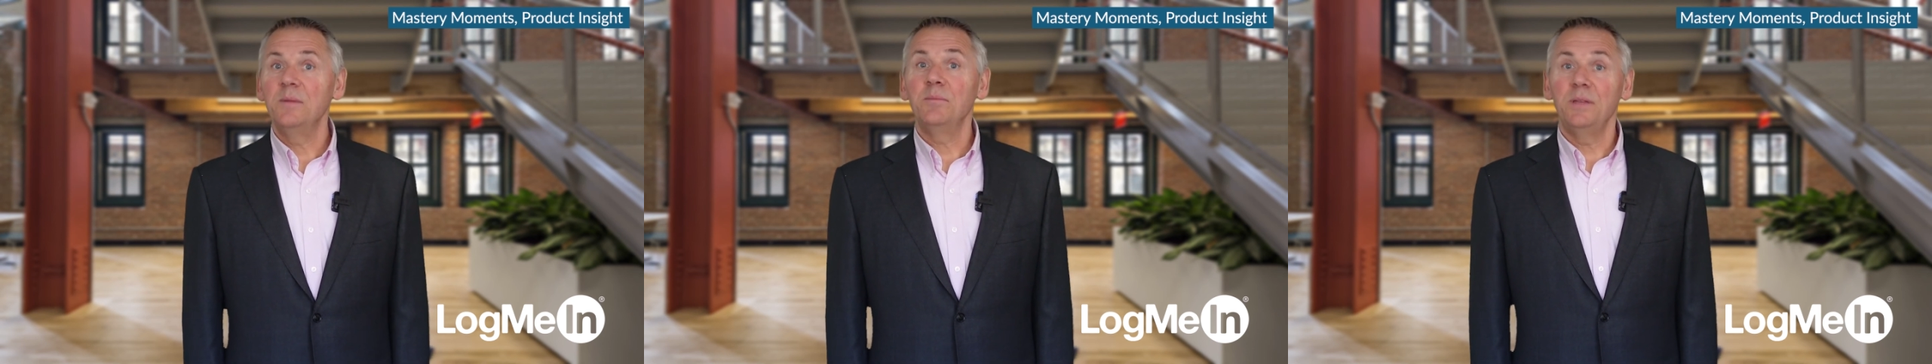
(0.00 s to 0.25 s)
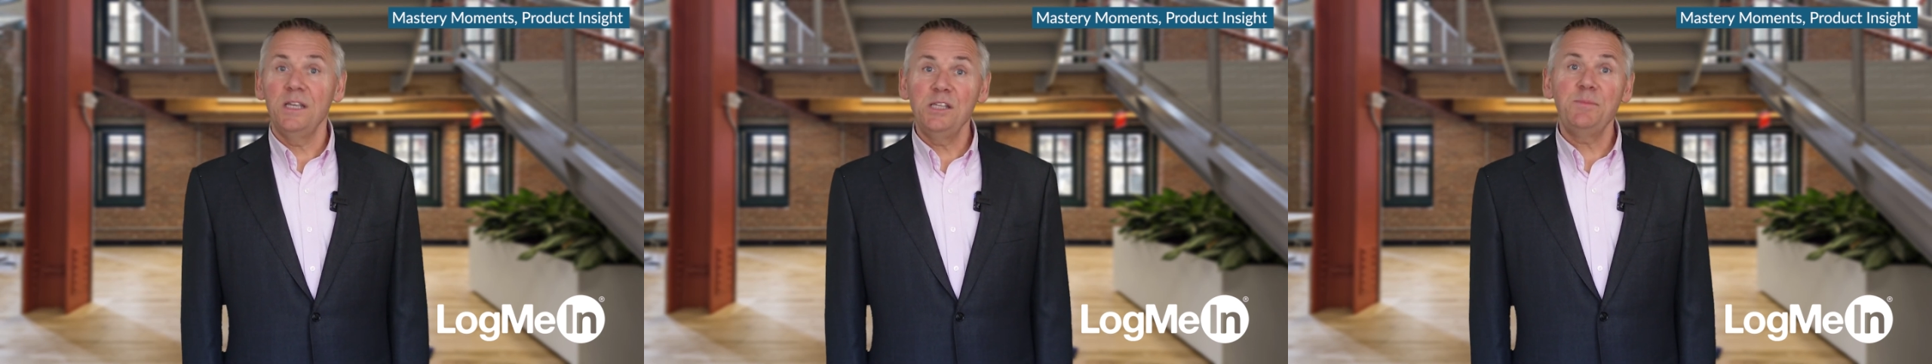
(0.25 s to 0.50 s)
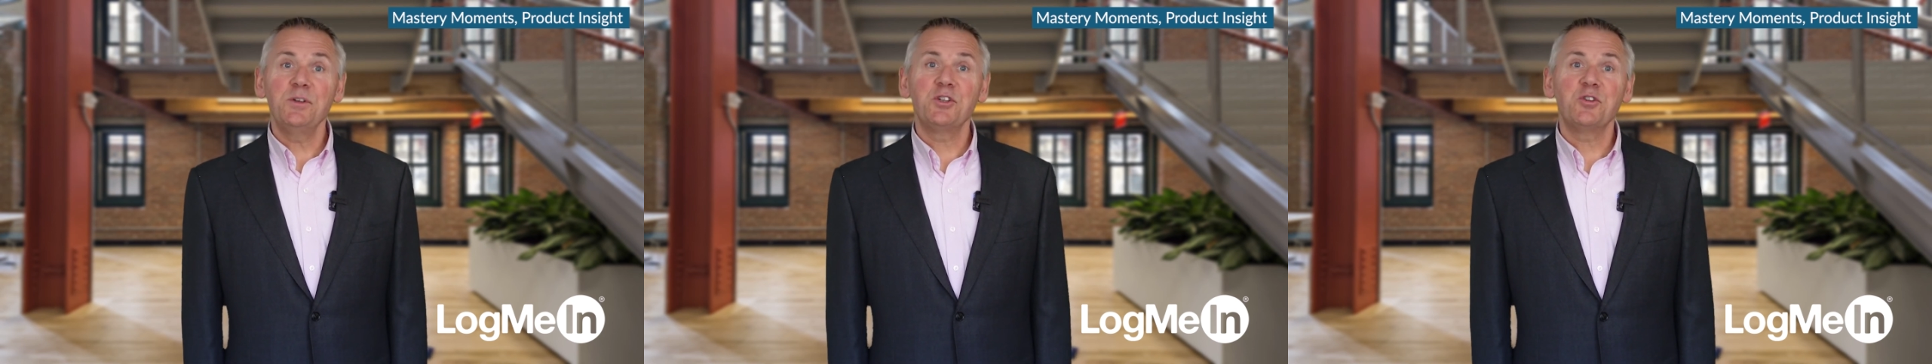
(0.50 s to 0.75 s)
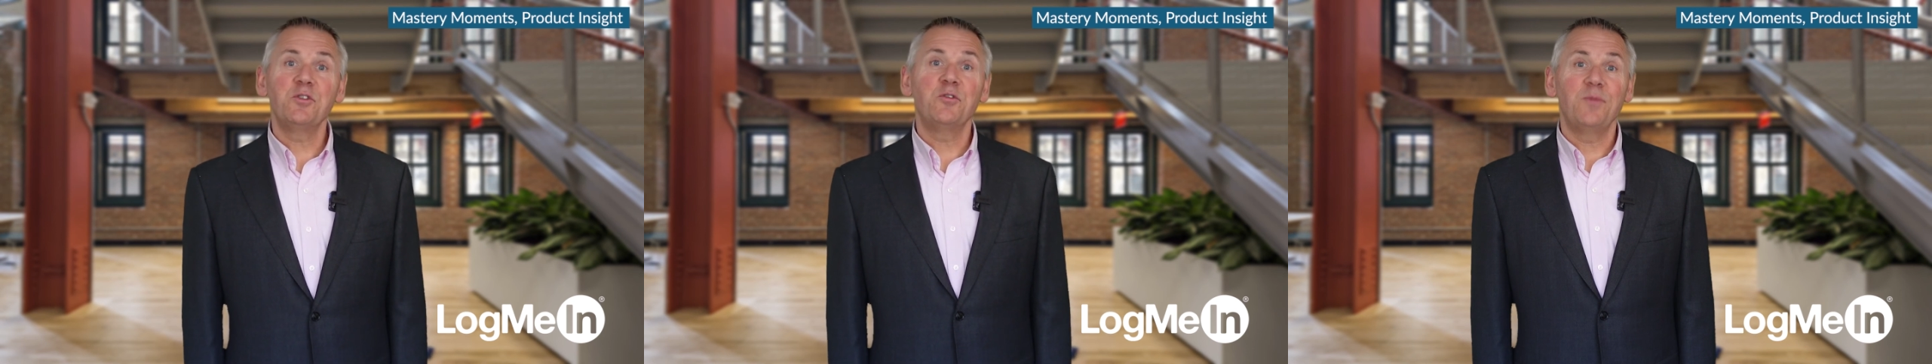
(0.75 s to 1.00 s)
please be
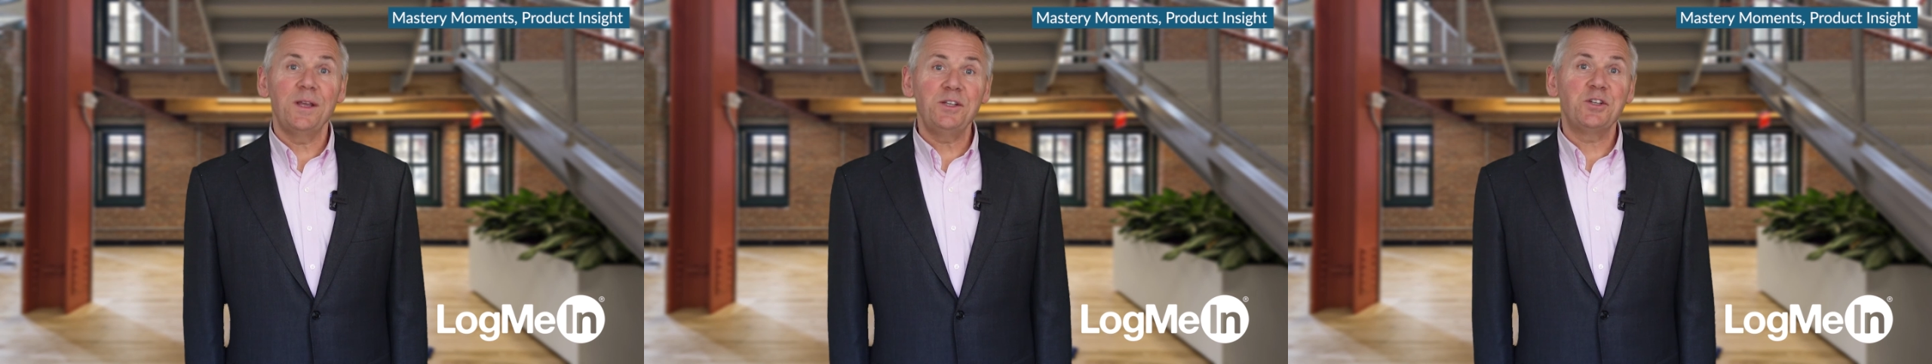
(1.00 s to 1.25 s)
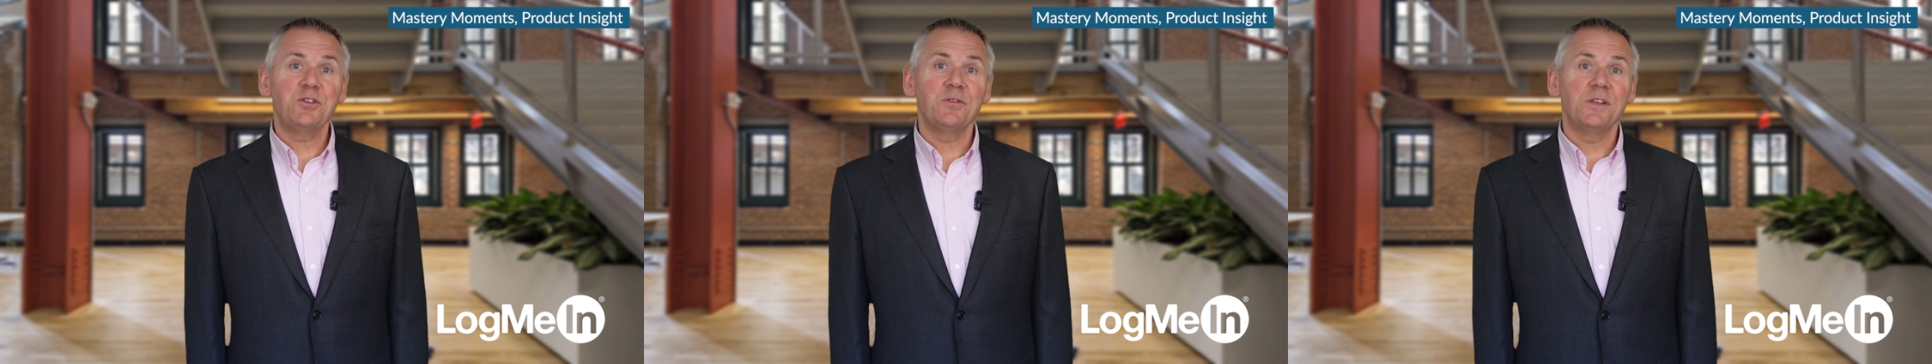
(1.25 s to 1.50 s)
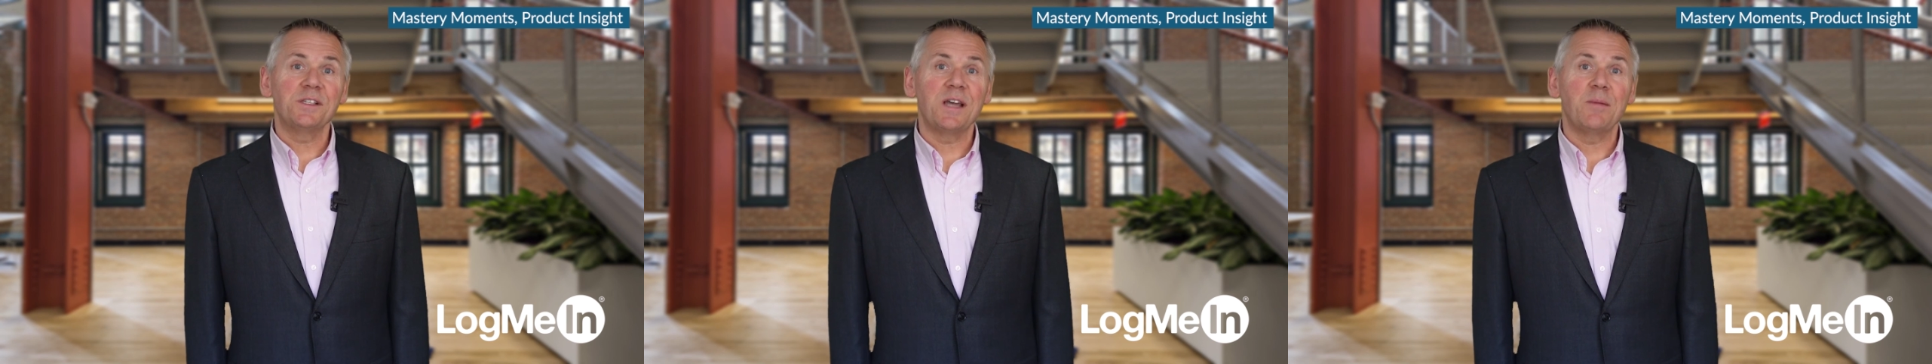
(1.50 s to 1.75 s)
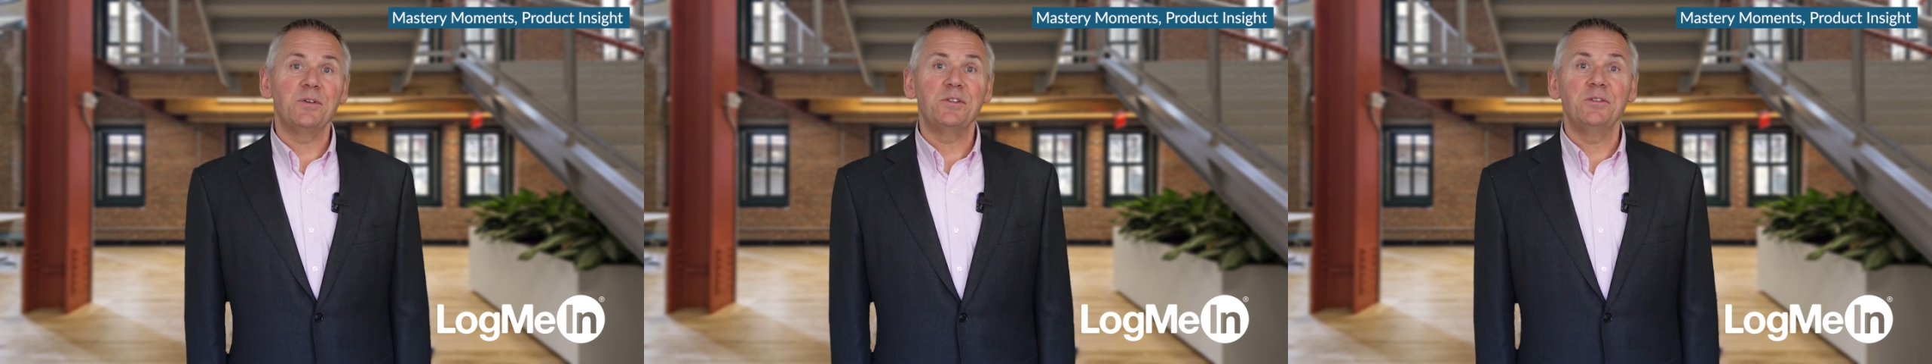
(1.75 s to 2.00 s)
sure to register this
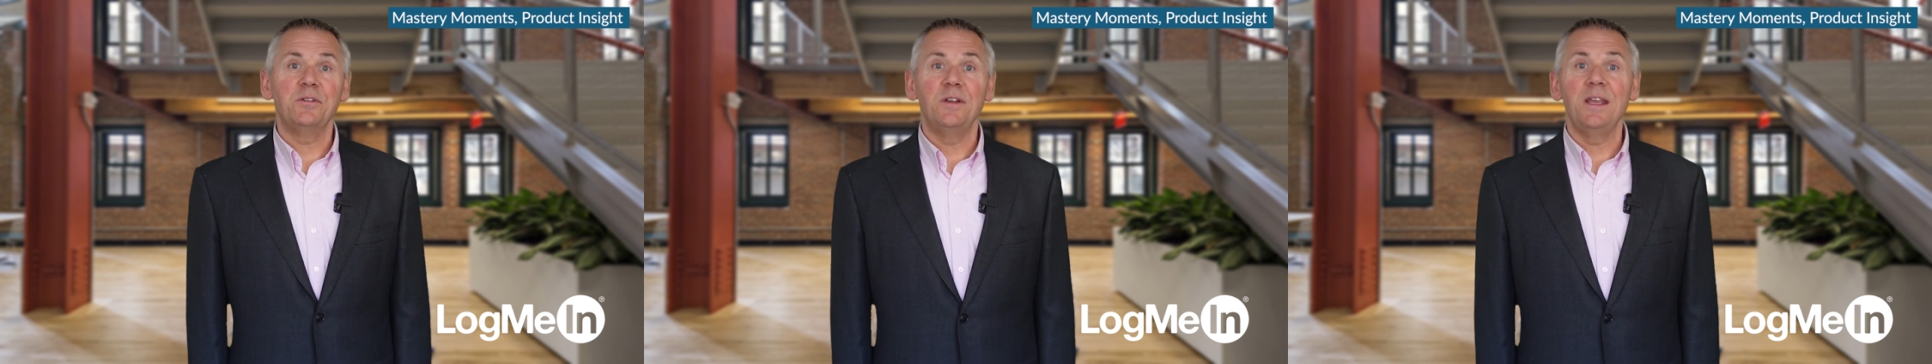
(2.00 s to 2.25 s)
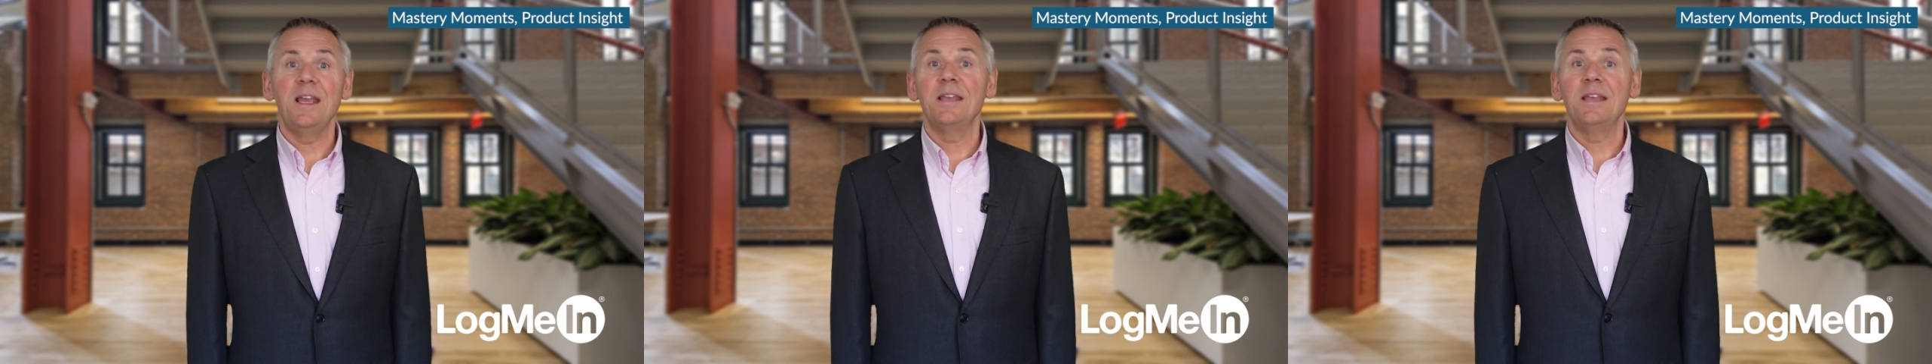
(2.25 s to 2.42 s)
opportunity